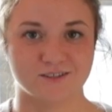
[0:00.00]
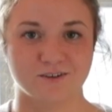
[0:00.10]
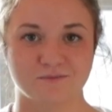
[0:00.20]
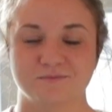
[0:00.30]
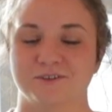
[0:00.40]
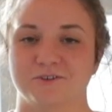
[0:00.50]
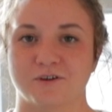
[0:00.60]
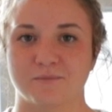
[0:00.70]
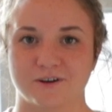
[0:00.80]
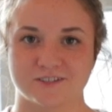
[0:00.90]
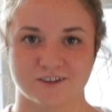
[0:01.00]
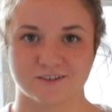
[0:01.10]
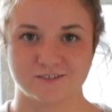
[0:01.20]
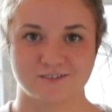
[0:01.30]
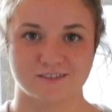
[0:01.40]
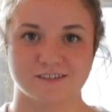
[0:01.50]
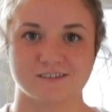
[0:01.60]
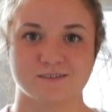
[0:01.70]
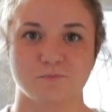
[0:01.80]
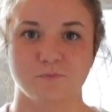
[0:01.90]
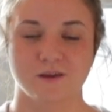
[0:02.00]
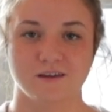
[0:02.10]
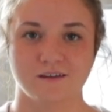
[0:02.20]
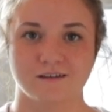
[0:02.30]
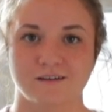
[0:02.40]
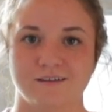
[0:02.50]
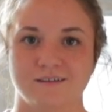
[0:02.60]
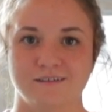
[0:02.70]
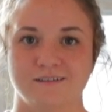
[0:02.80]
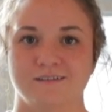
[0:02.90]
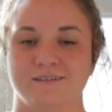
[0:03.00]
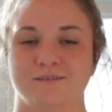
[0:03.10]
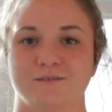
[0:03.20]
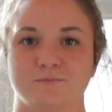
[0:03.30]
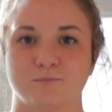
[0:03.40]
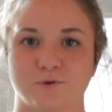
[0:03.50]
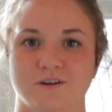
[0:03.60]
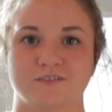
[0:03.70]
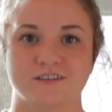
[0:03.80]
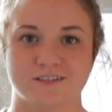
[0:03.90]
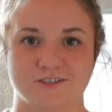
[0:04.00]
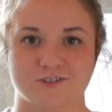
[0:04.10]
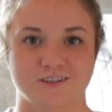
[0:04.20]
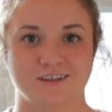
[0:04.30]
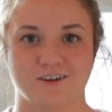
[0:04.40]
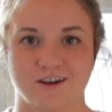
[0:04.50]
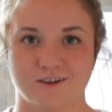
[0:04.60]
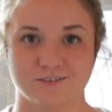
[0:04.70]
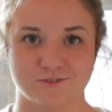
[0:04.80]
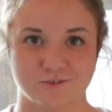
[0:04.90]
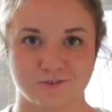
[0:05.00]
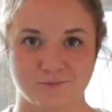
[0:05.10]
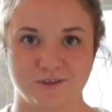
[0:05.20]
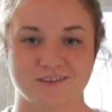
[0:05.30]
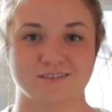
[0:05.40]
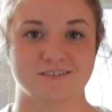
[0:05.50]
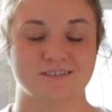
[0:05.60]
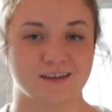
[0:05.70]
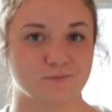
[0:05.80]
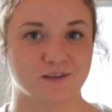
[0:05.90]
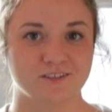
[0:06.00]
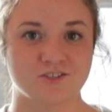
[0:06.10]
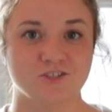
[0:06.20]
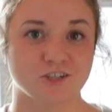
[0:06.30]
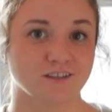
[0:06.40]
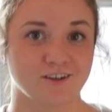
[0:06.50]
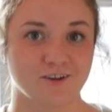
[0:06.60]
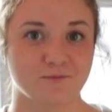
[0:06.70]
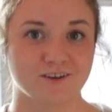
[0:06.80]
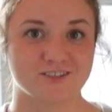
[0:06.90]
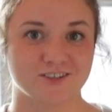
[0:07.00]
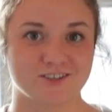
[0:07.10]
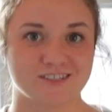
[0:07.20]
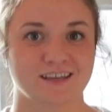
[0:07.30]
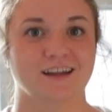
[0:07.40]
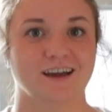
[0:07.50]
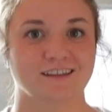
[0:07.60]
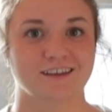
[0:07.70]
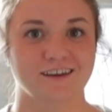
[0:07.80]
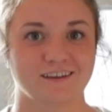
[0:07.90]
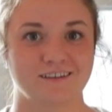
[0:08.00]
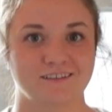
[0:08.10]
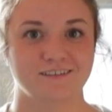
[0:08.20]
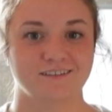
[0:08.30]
So, cranberry sauce. This is a big point of contention in our household because Sam likes jelly cranberry sauce and I like